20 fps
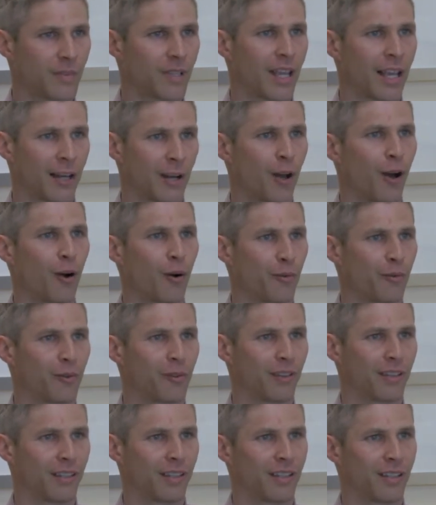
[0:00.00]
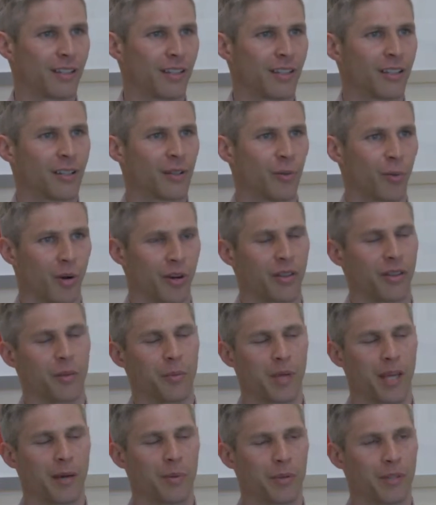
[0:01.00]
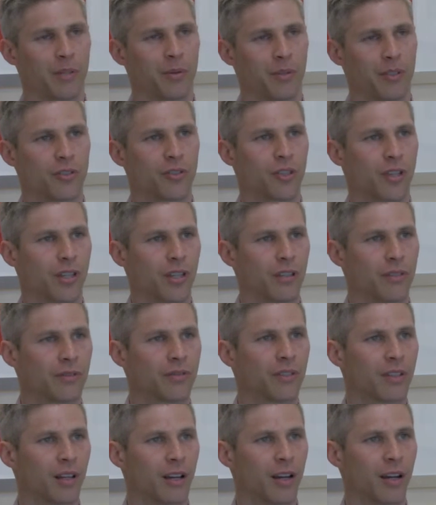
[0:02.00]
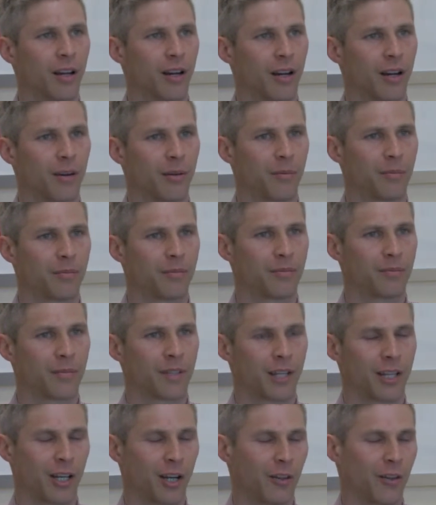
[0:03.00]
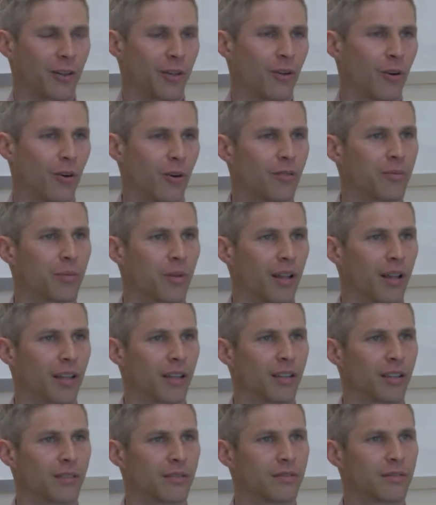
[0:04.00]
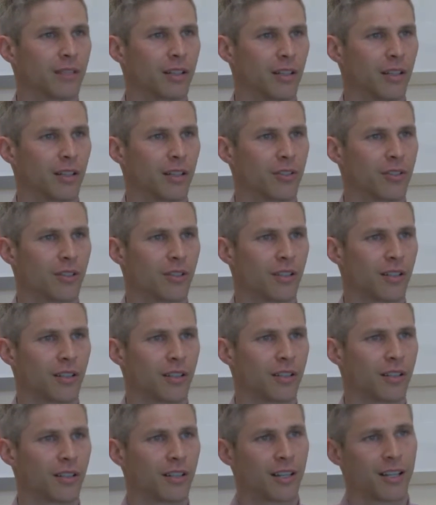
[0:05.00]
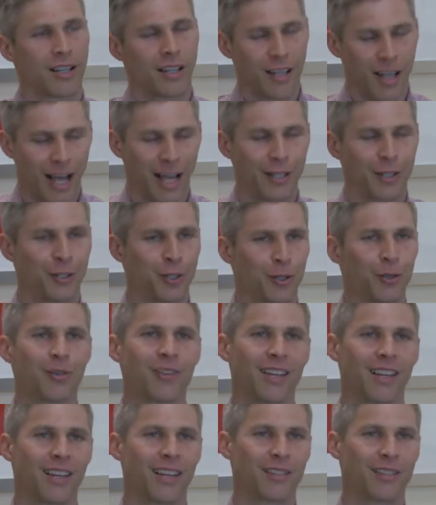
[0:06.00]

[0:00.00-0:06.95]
and hopefully where they'll be able to achieve the goal of playing collegiately. I do think